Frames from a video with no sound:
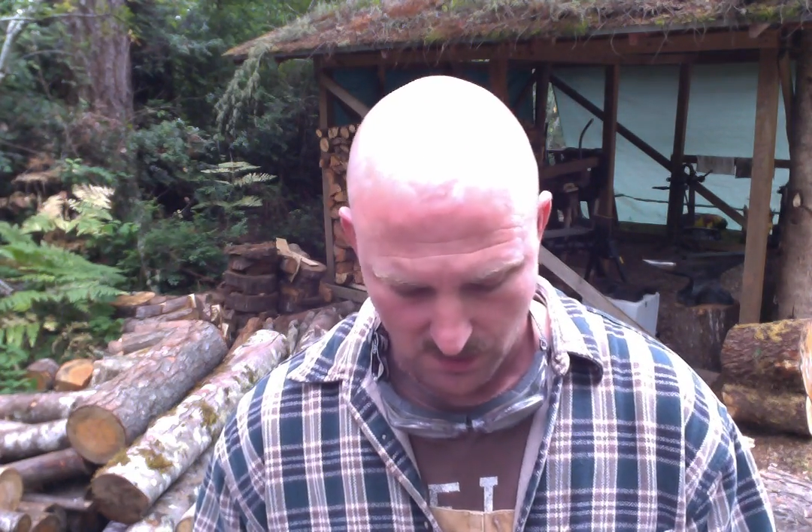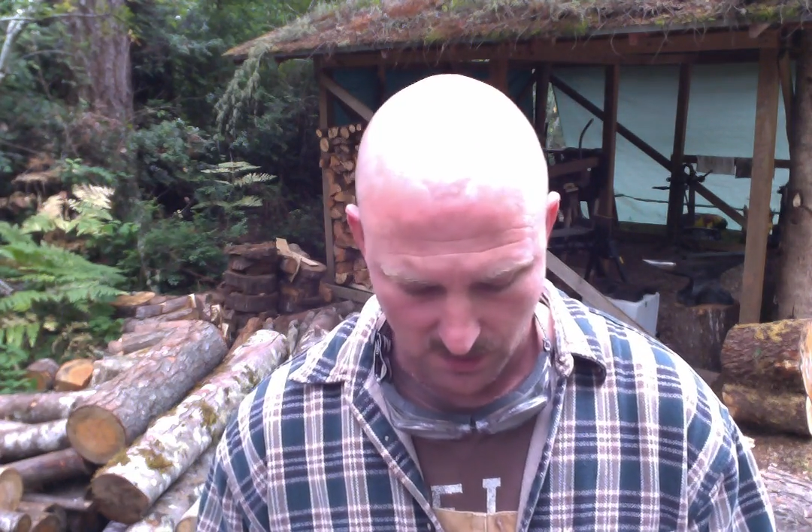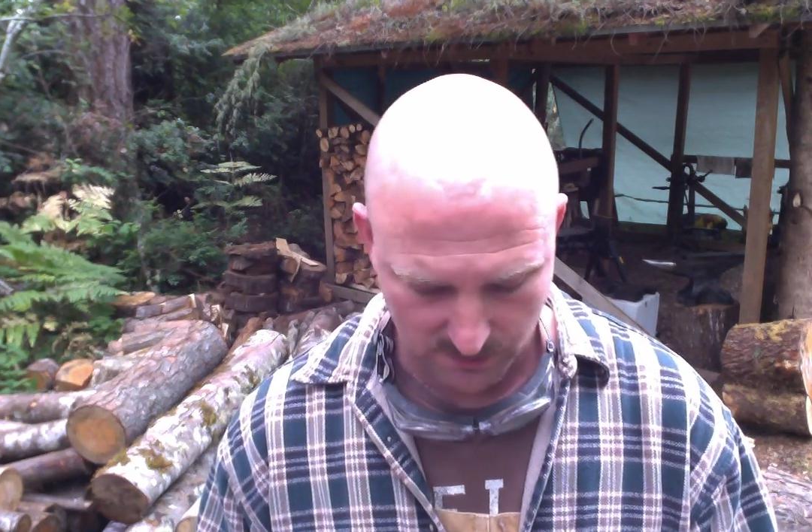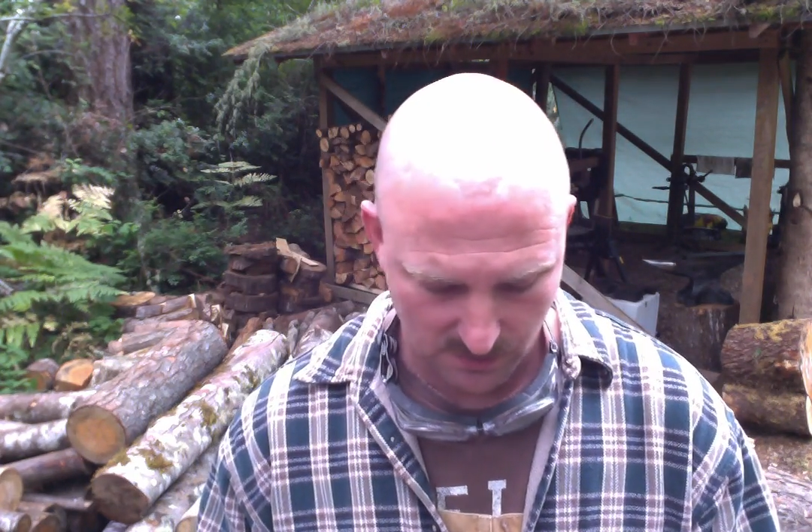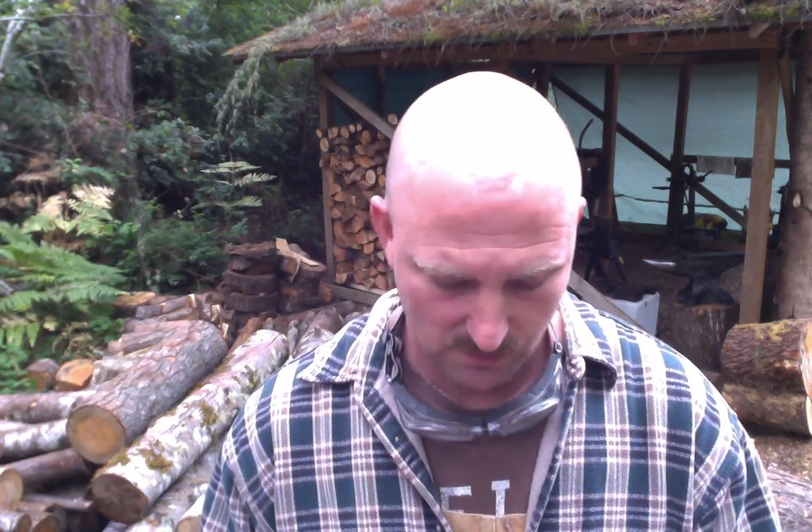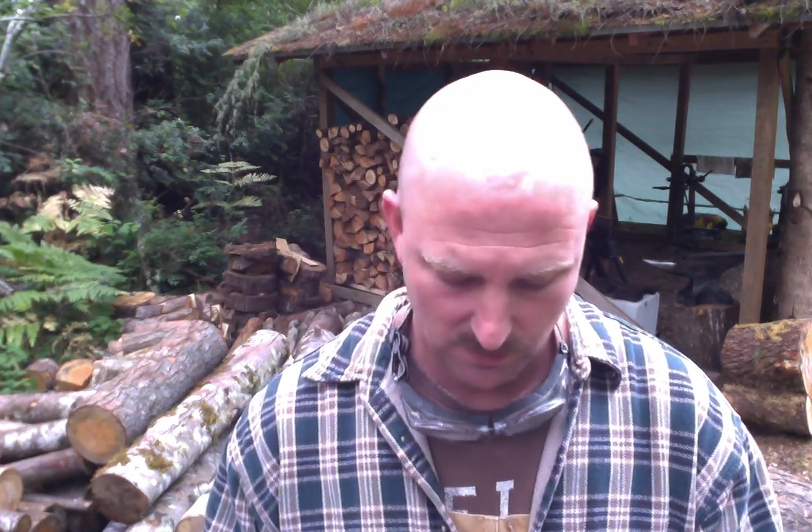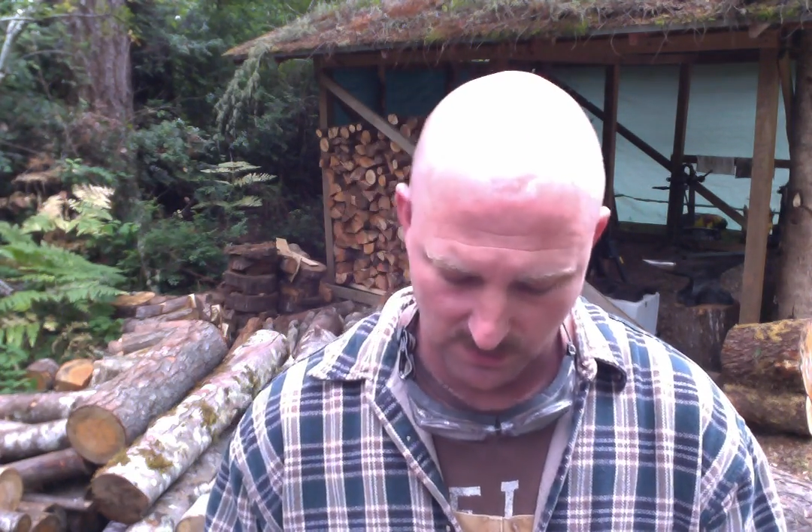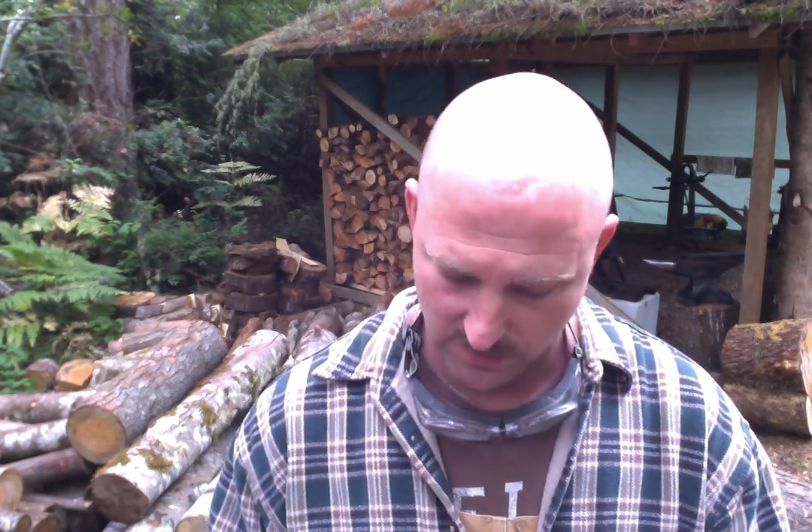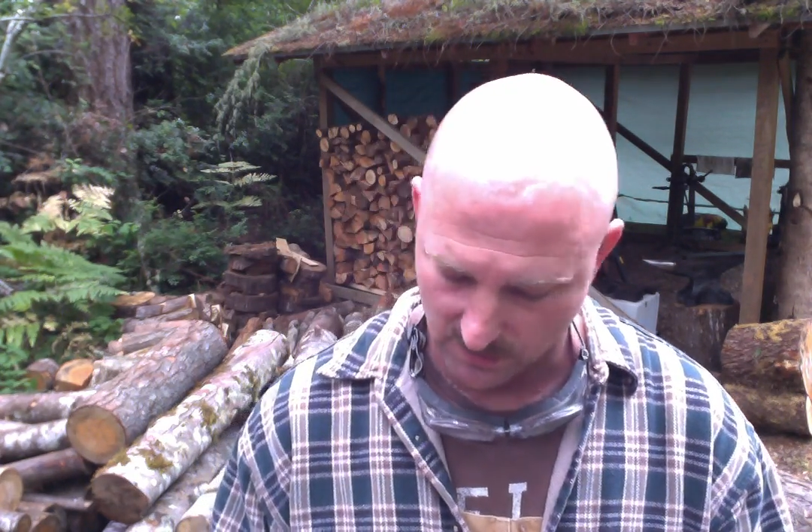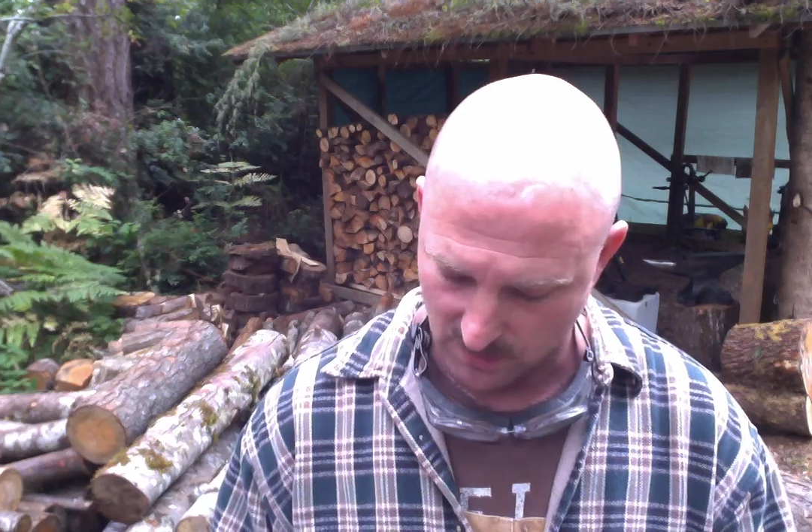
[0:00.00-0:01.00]
anything you want to
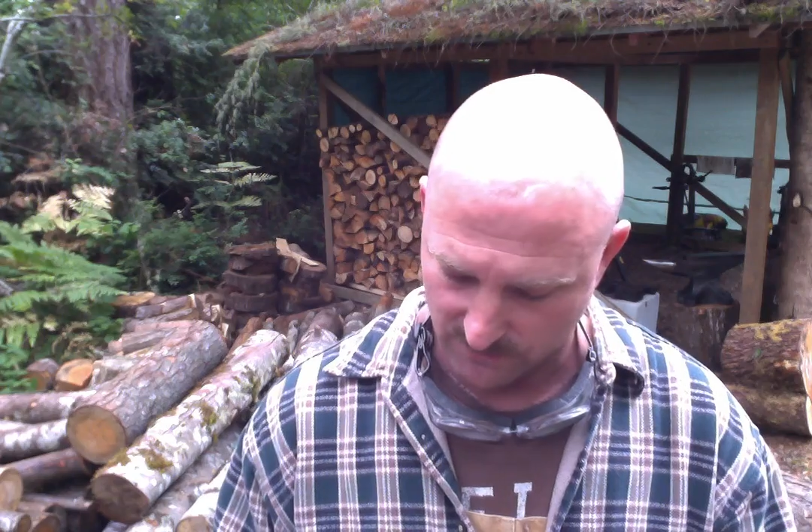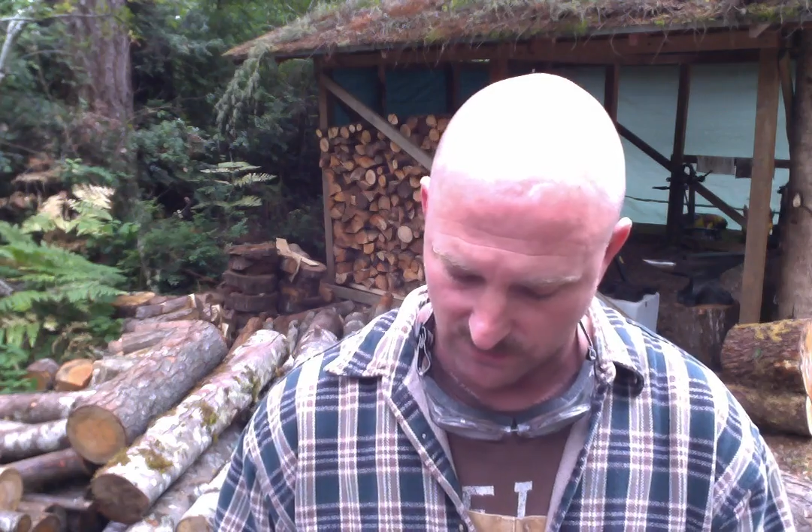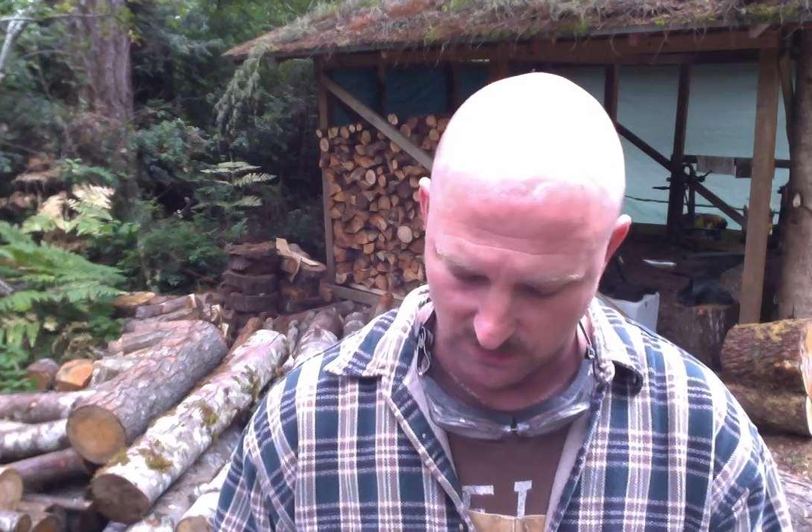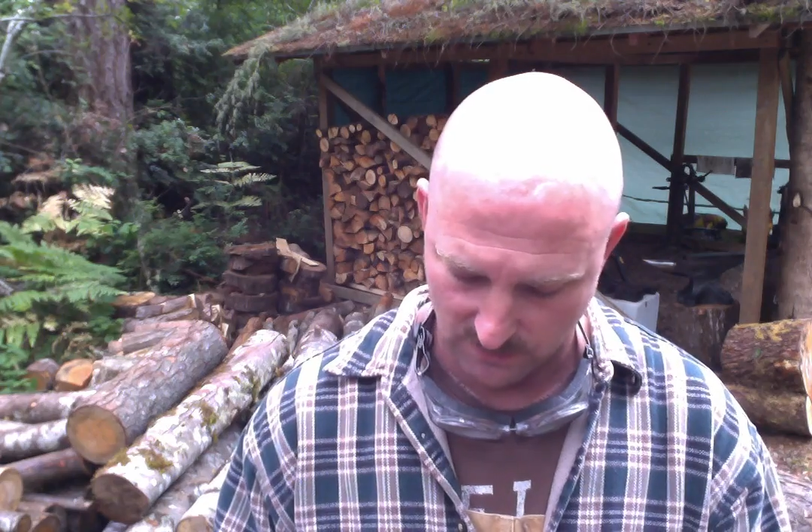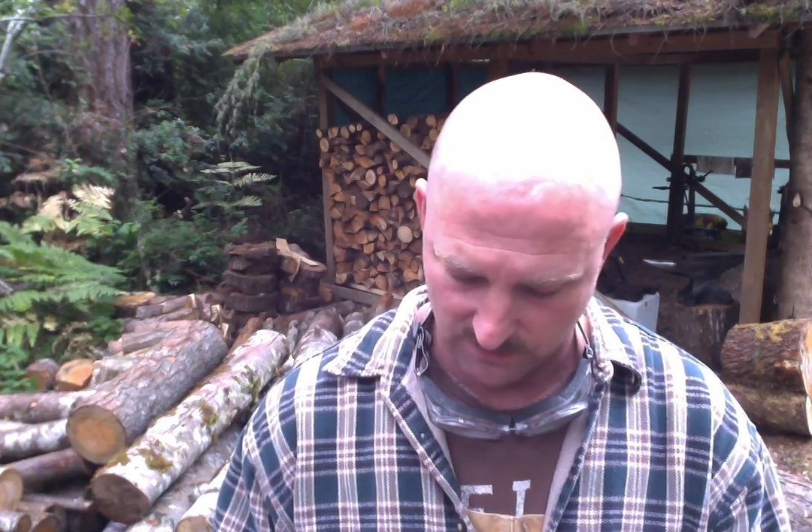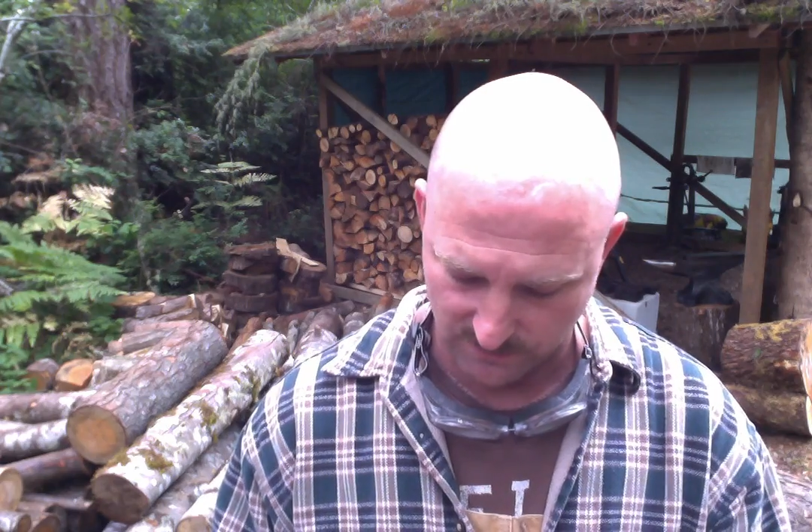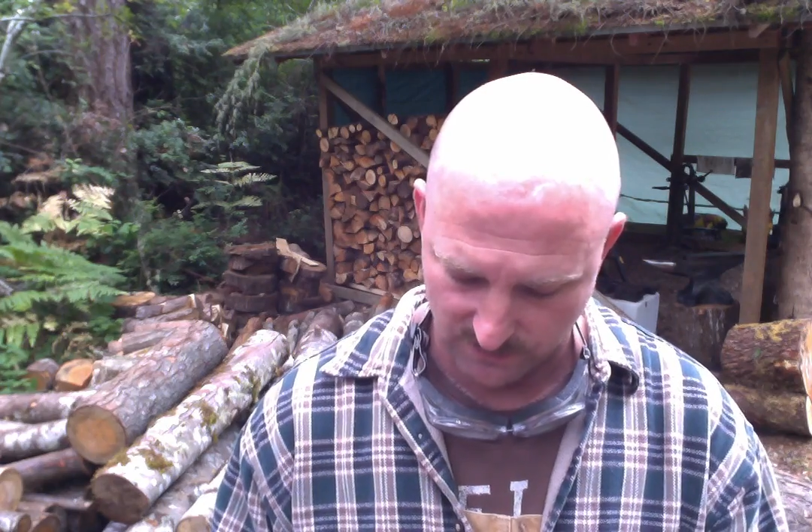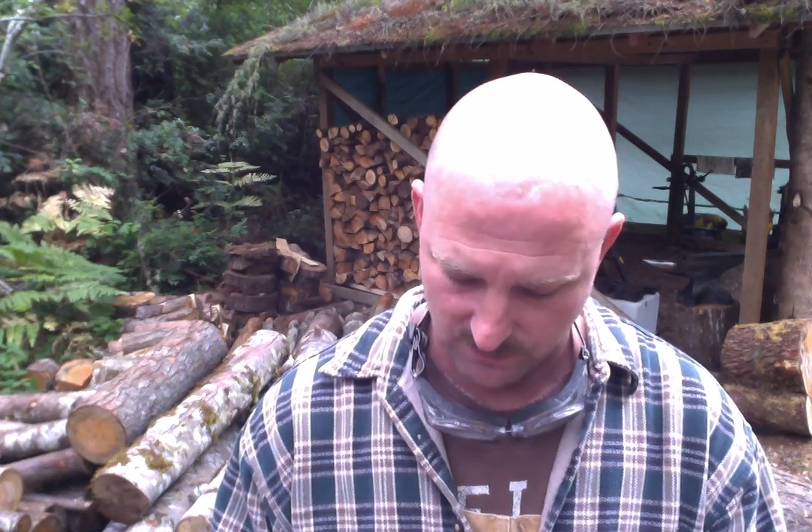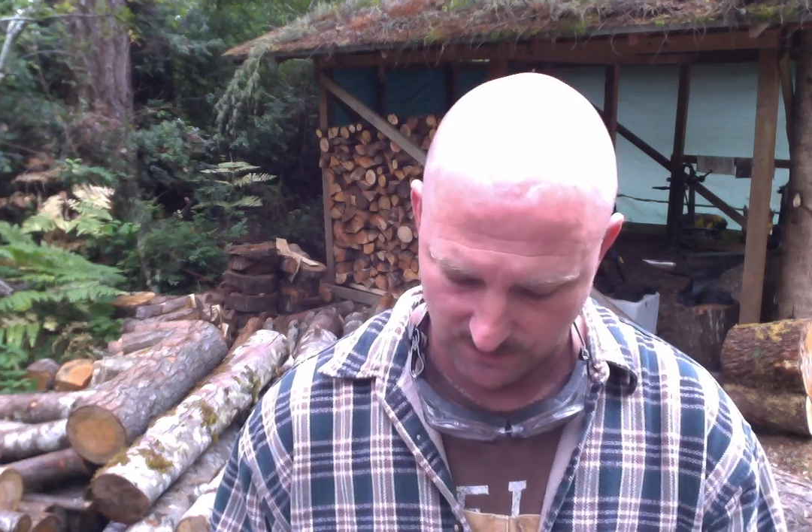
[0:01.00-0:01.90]
get off of